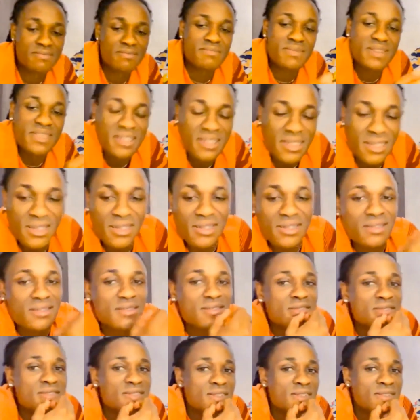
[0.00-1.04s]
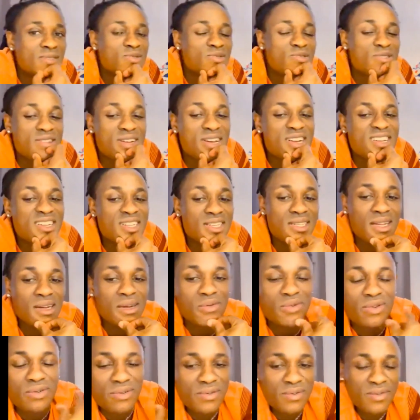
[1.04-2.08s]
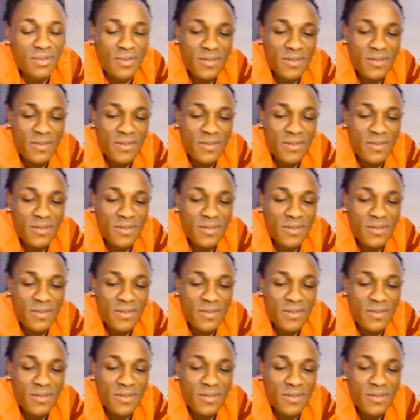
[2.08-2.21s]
Mazi. Ringa ni tako.